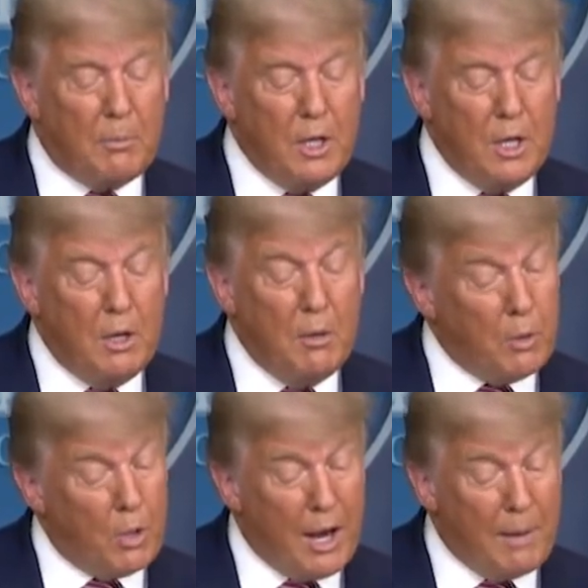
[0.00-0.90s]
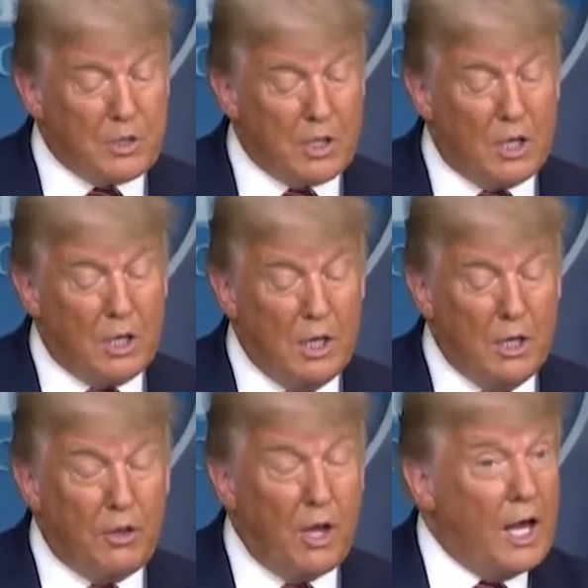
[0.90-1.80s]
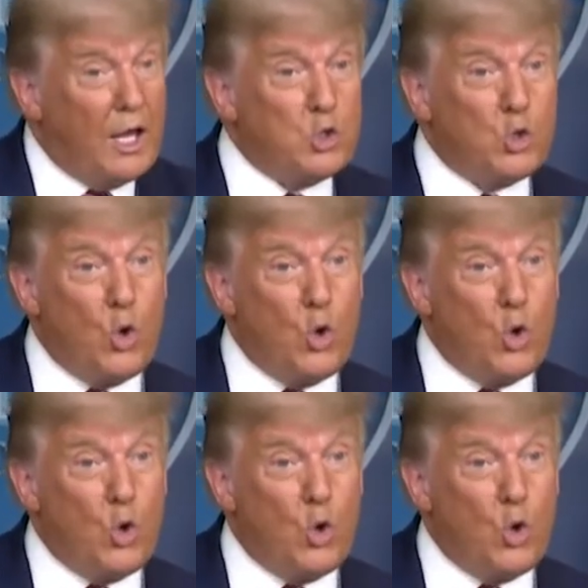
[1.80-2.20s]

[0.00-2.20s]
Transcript: middle of Fifth Avenue in New York City,